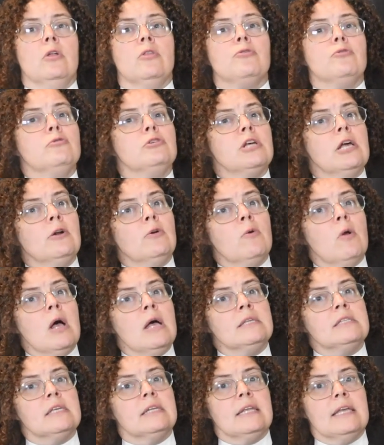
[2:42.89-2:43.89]
through
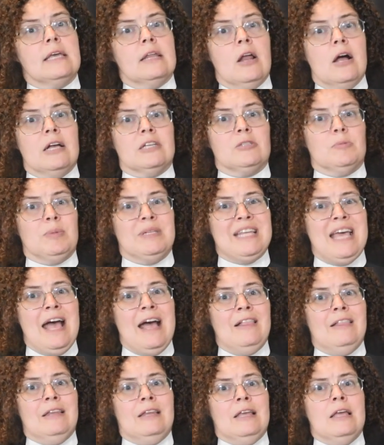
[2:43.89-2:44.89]
generosity and
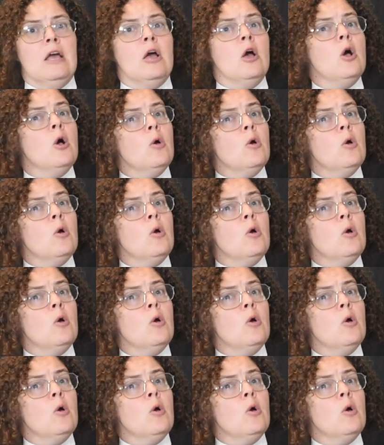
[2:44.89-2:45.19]
hospitality,